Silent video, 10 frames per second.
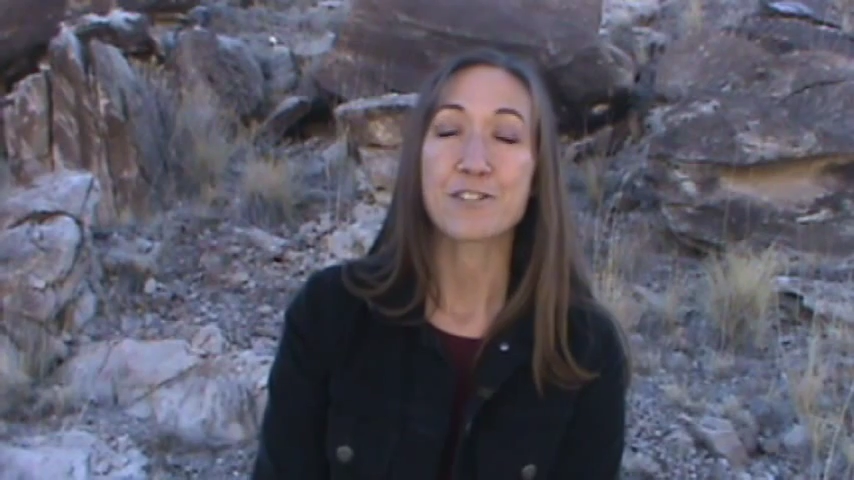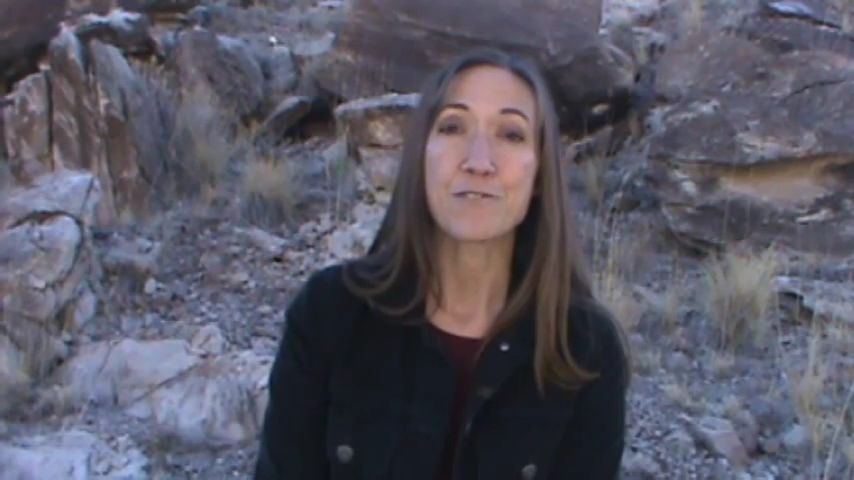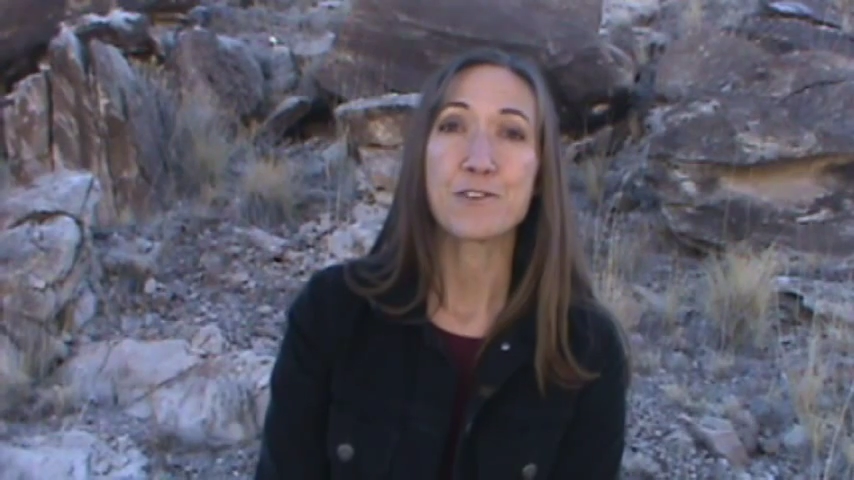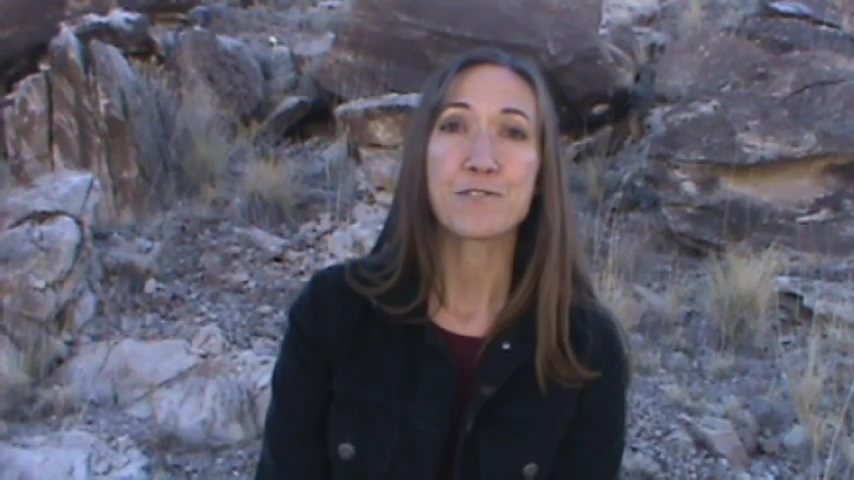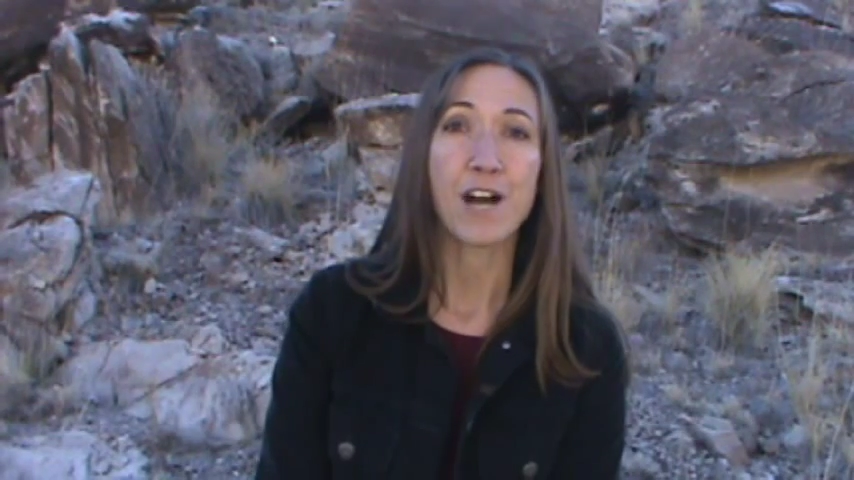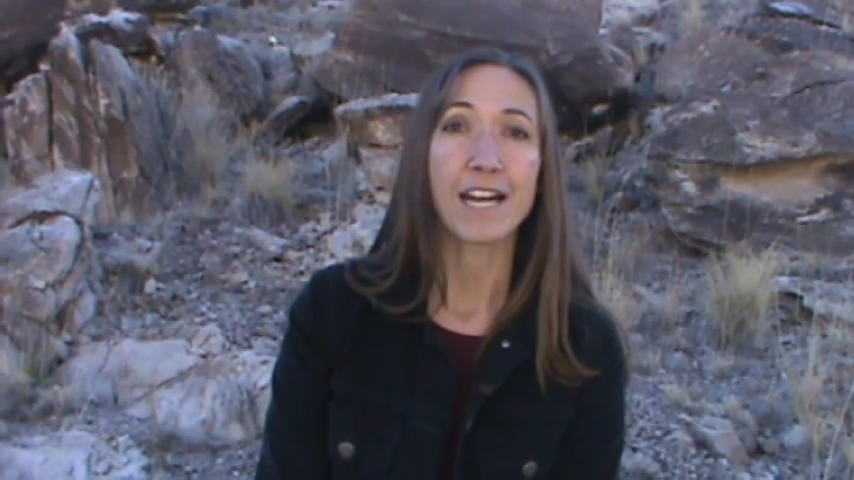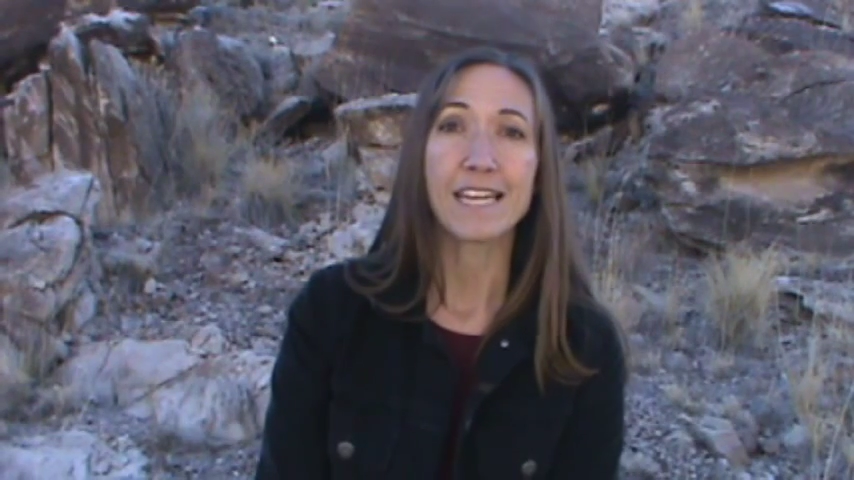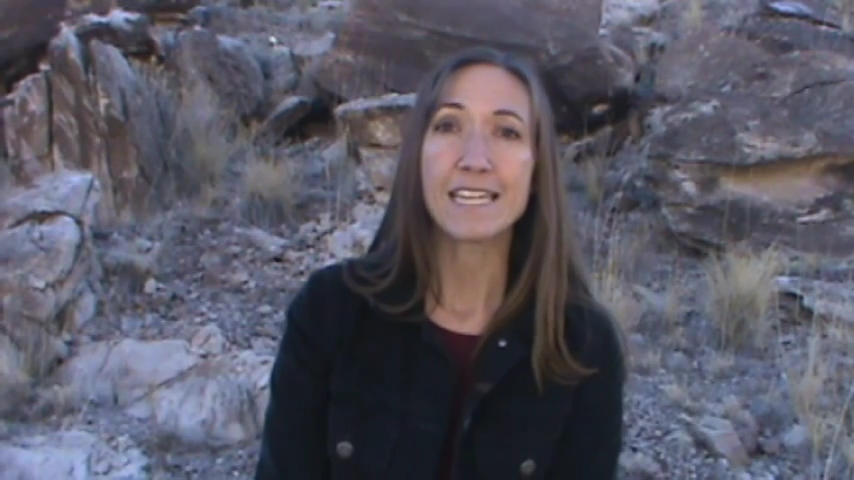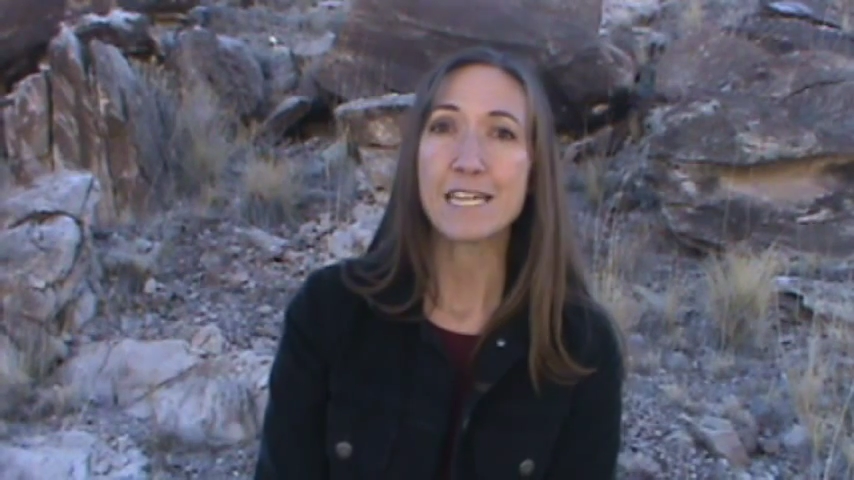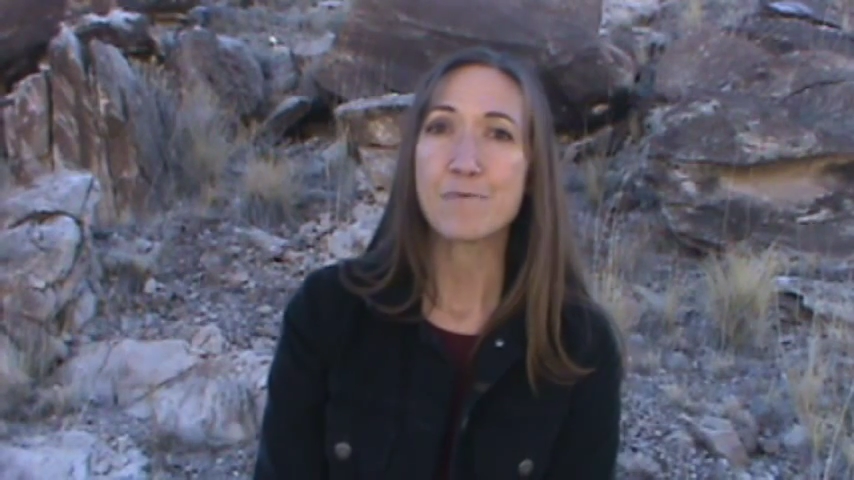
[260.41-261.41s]
So if you've got
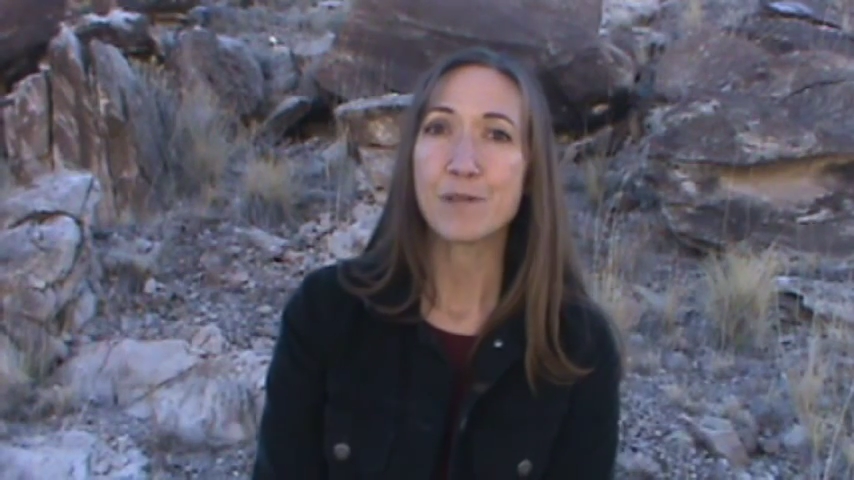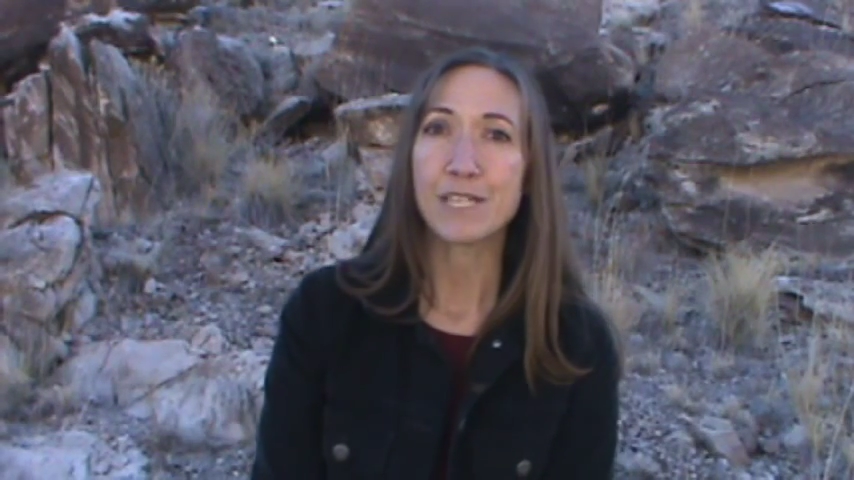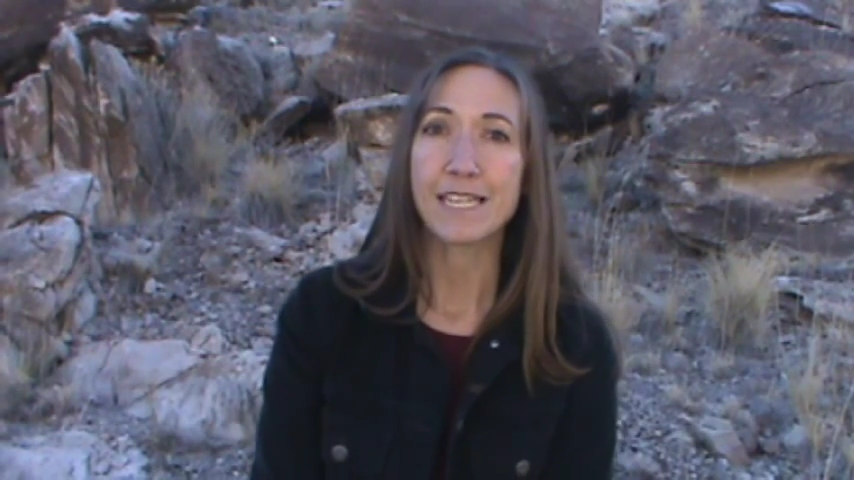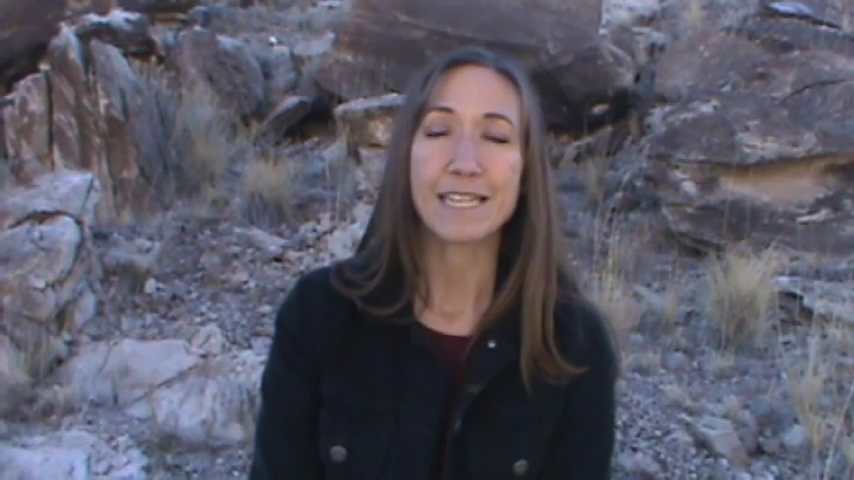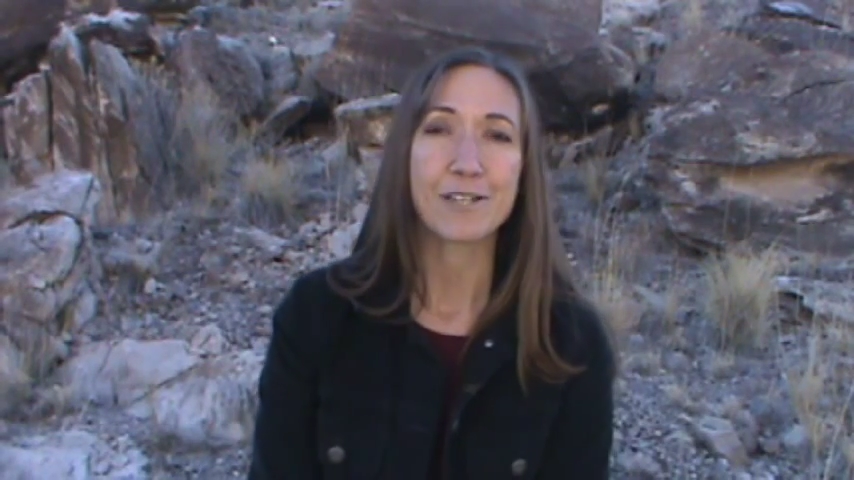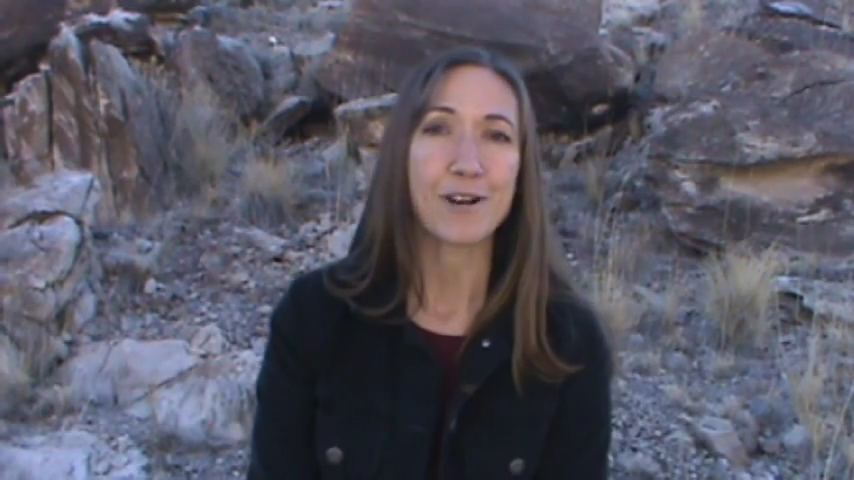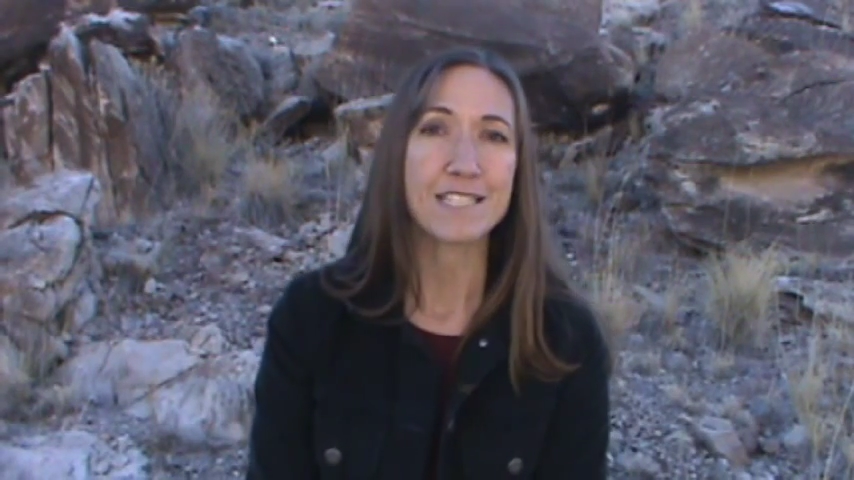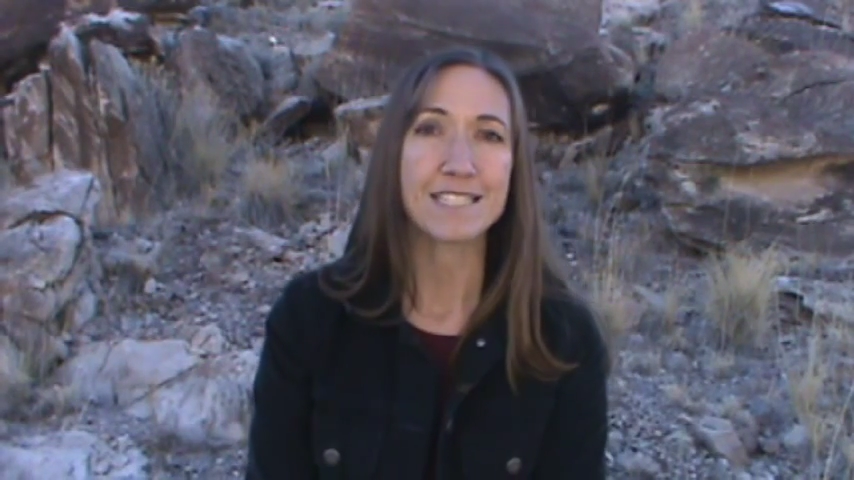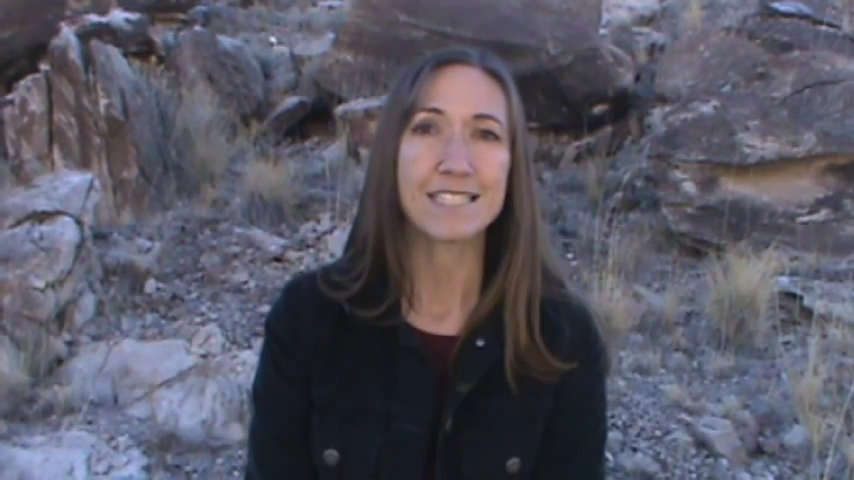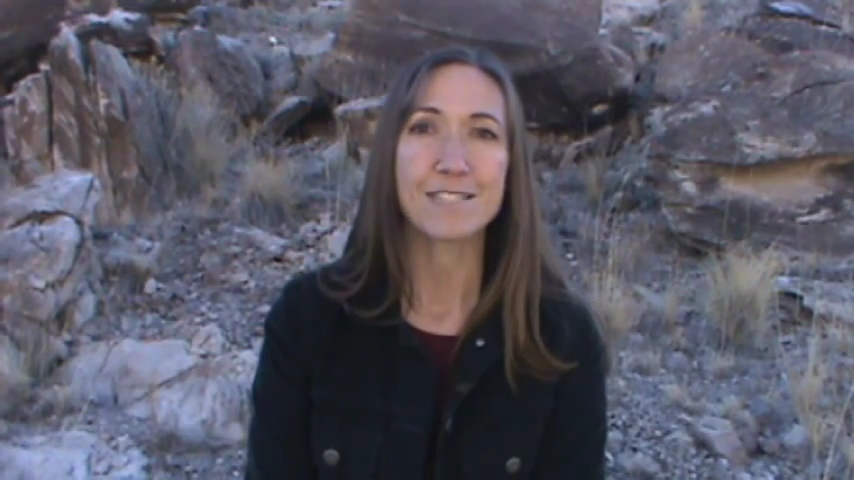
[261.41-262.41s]
any input, any
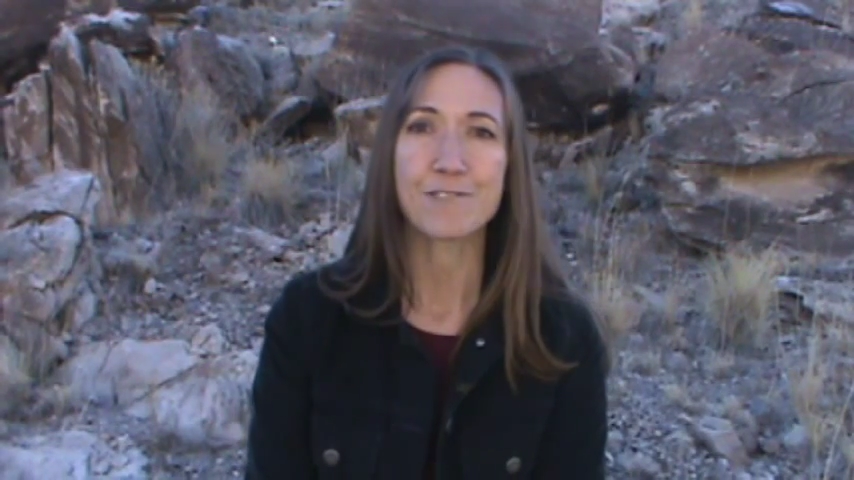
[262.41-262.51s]
questions,